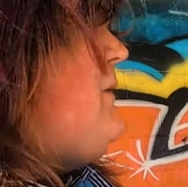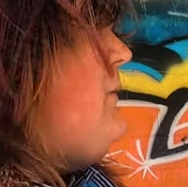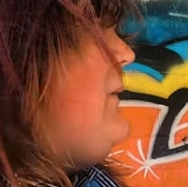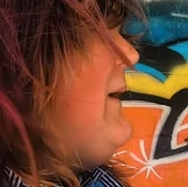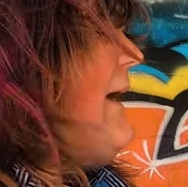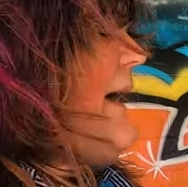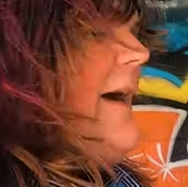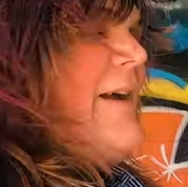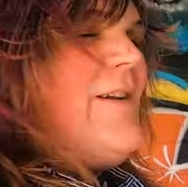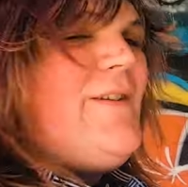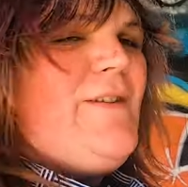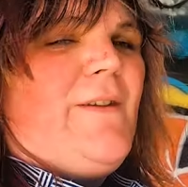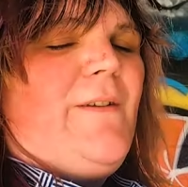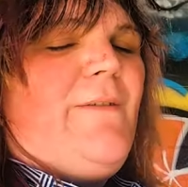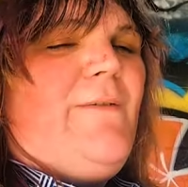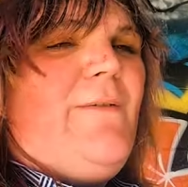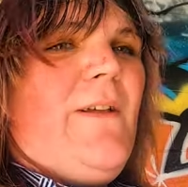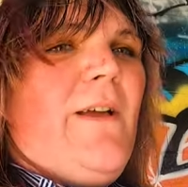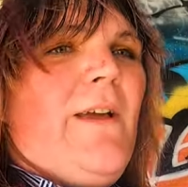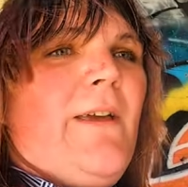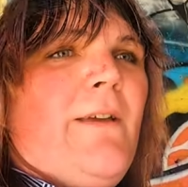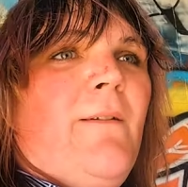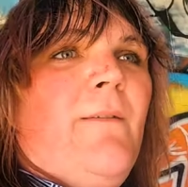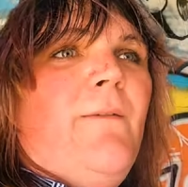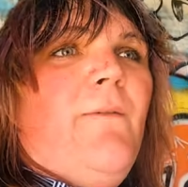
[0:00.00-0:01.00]
while actually
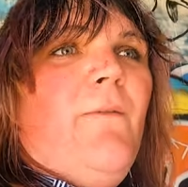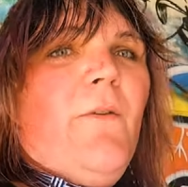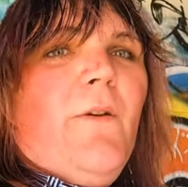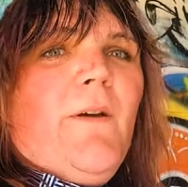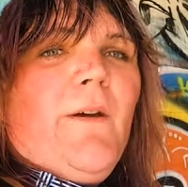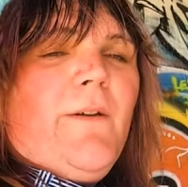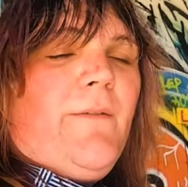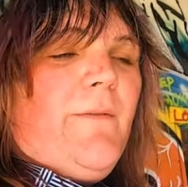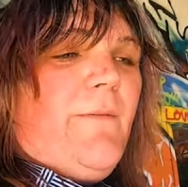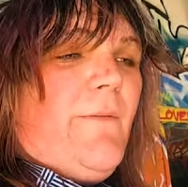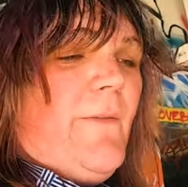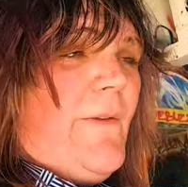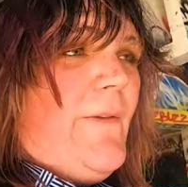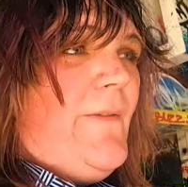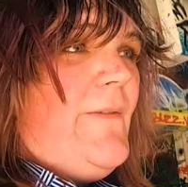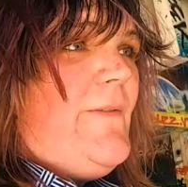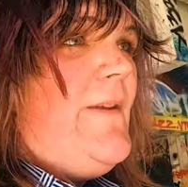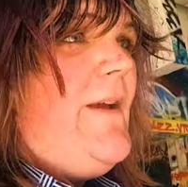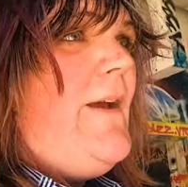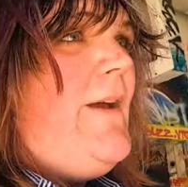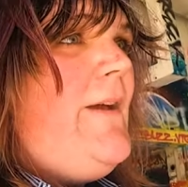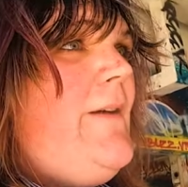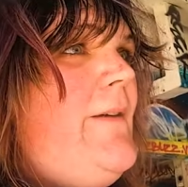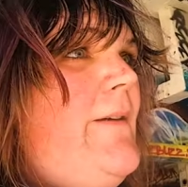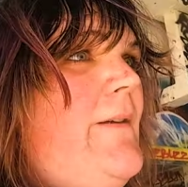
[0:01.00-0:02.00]
flying full on
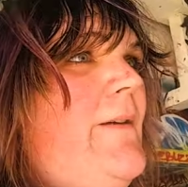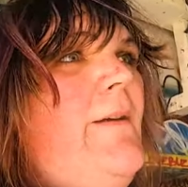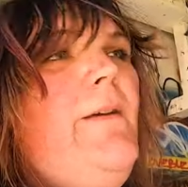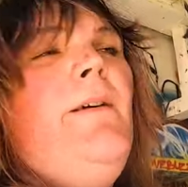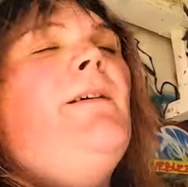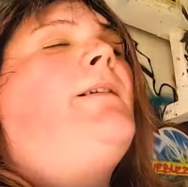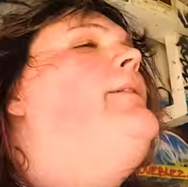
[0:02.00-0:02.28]
freestyle.